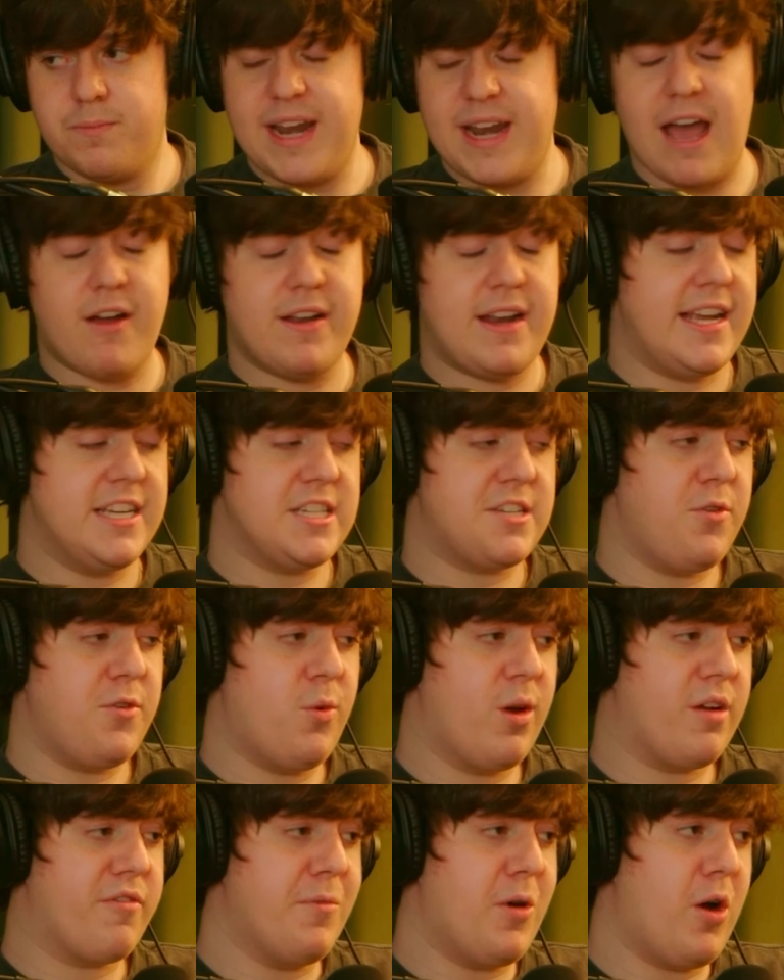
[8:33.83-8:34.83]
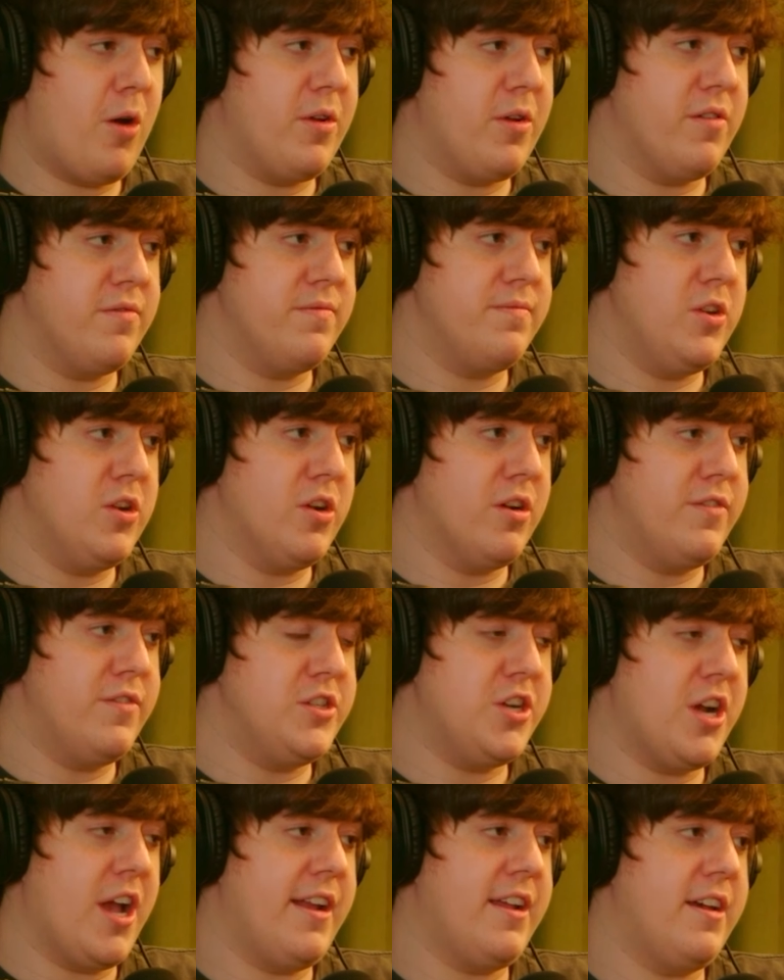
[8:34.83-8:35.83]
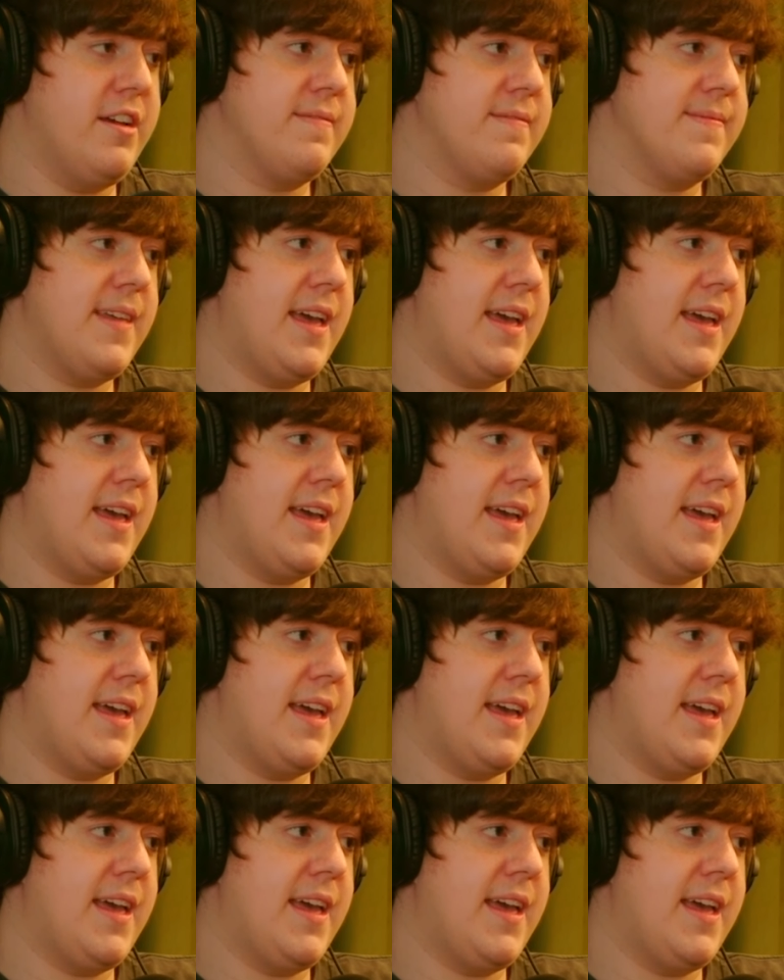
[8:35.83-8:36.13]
But nowadays, if you work from home, you're a vagina.